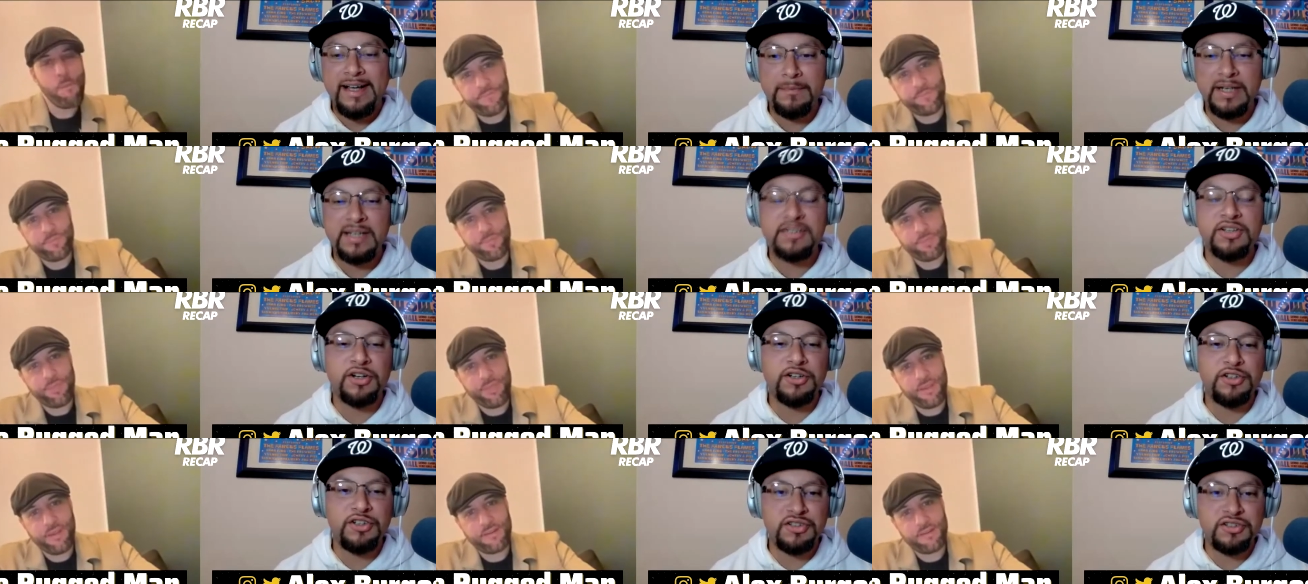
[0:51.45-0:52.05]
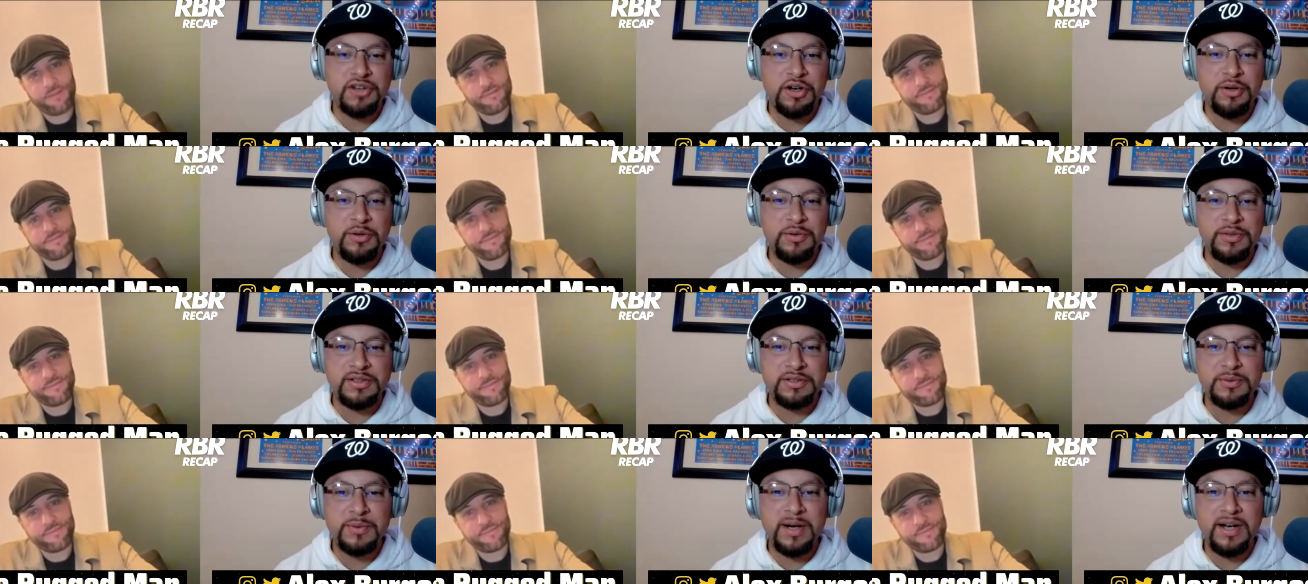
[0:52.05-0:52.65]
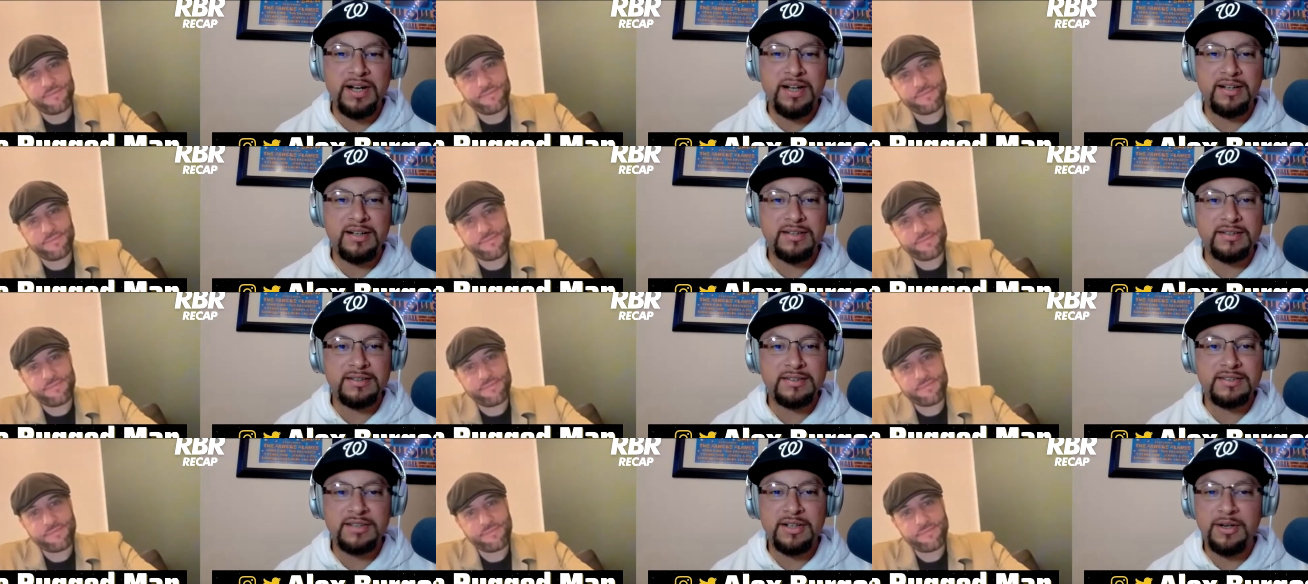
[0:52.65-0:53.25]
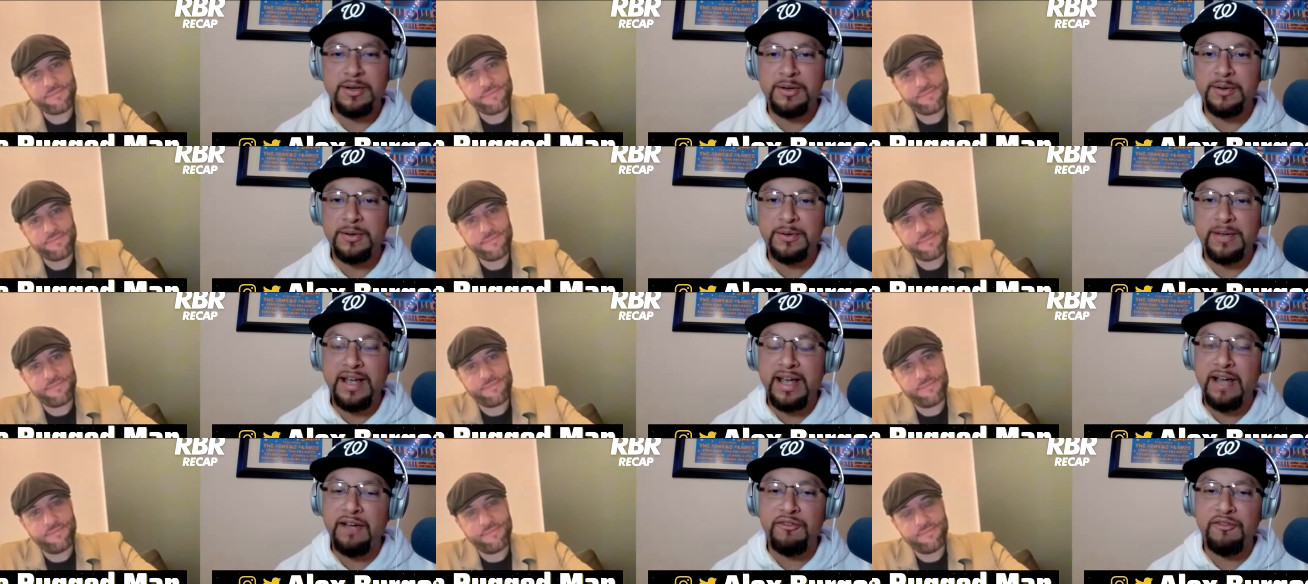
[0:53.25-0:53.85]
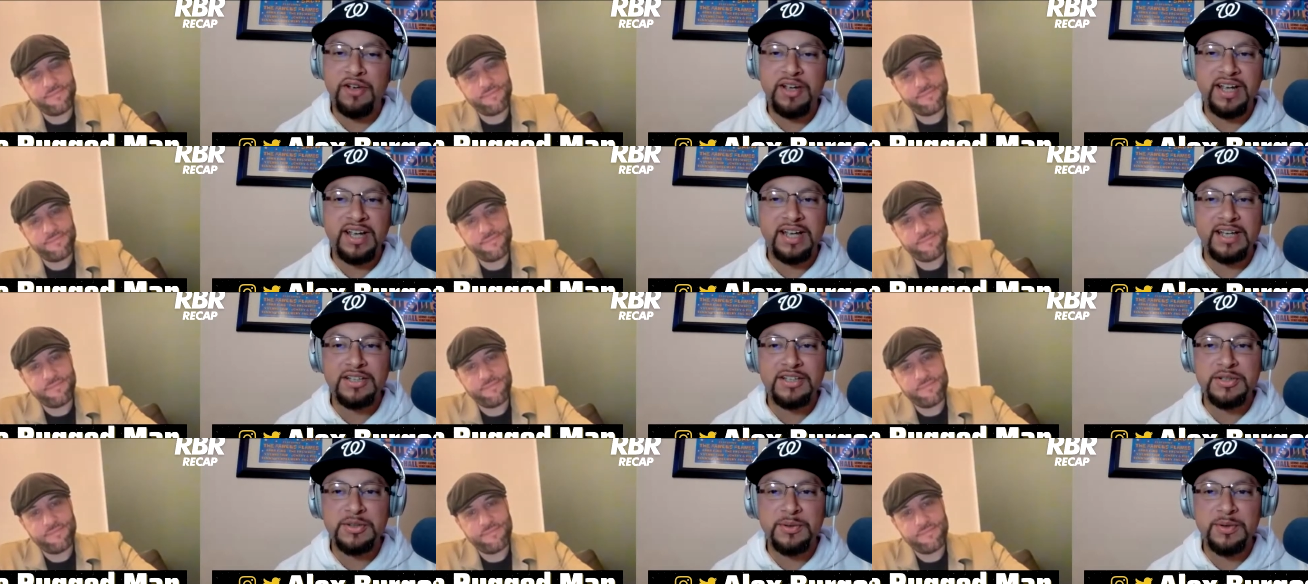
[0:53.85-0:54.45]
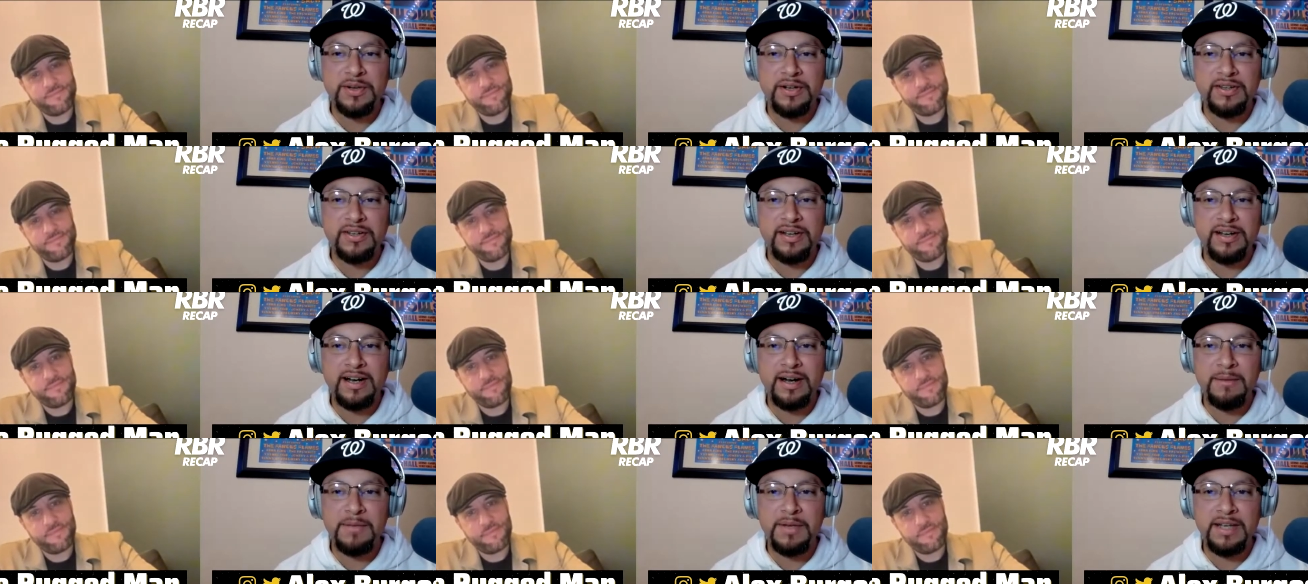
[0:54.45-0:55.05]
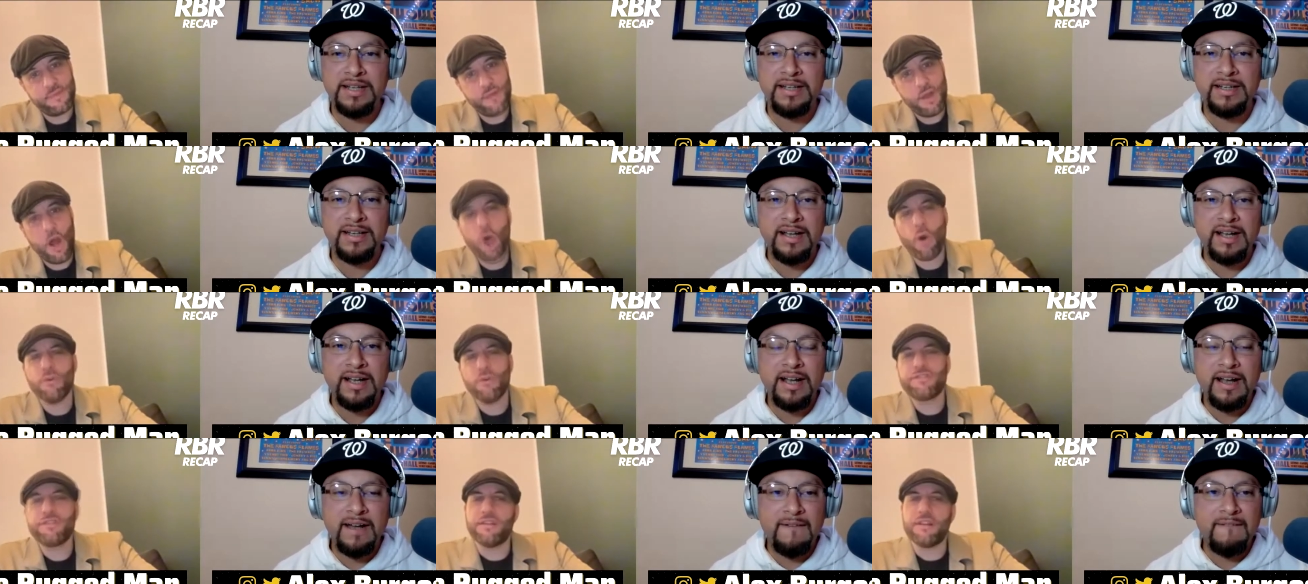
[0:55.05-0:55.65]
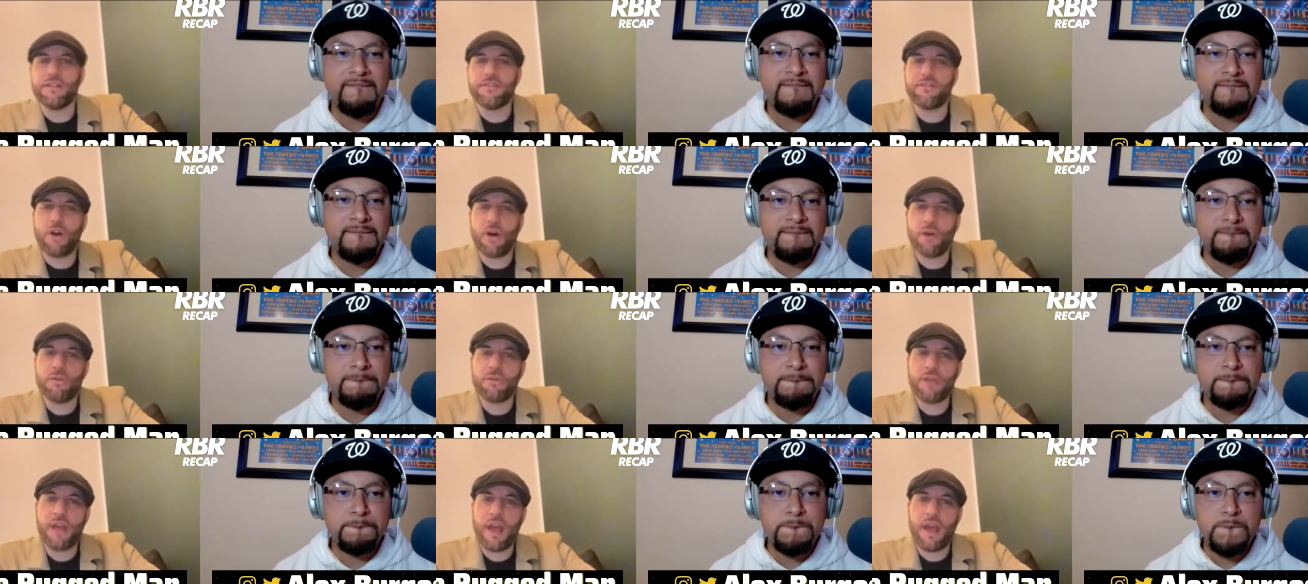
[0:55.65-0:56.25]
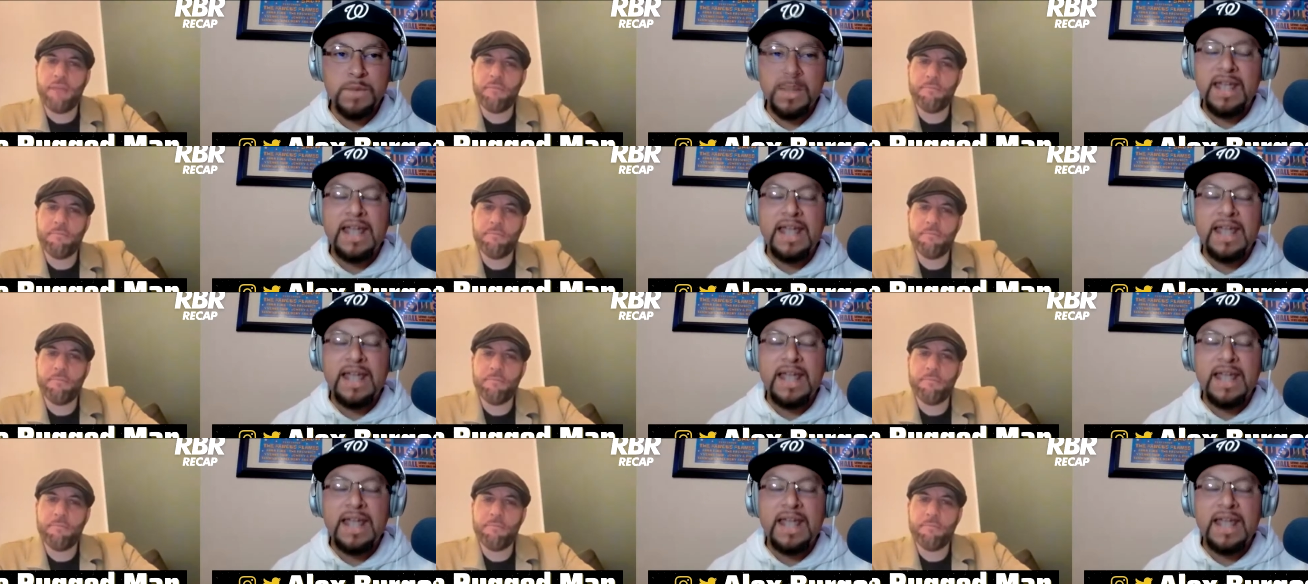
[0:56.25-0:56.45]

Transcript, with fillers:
Speaker 1: He's on DAZN as well. So, yeah, if we could get you on there. I oh, mean, oh, it's a DAZN game?